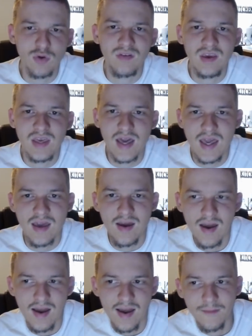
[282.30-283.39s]
on DK
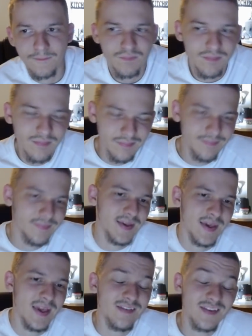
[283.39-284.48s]

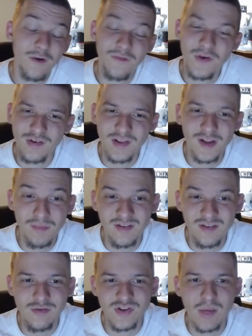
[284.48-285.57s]
he still feels a little bit
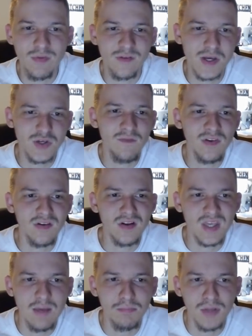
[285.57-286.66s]
too cheap, especially if he's going
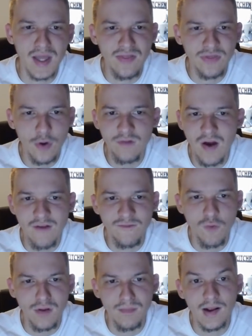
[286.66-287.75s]
to keep playing 35,
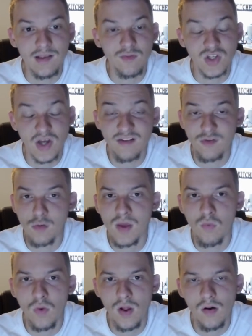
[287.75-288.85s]
40 minutes, which I assume he
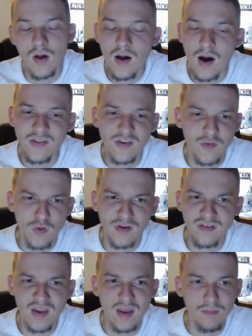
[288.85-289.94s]
will. Uh, this
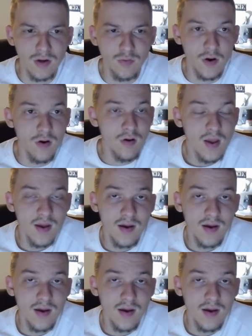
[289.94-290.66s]
Hornets team, you know, they're